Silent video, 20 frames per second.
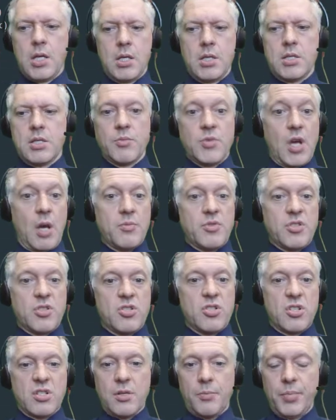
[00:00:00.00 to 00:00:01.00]
Sometimes it's
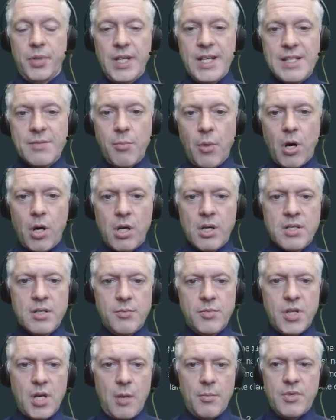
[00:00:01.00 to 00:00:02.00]
just a place mark,
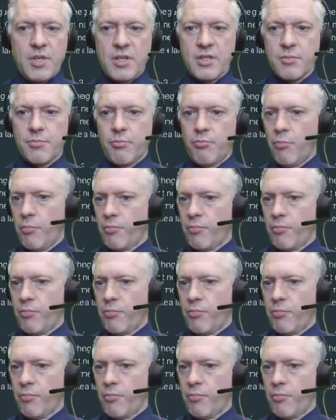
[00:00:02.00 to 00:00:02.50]
sometimes it's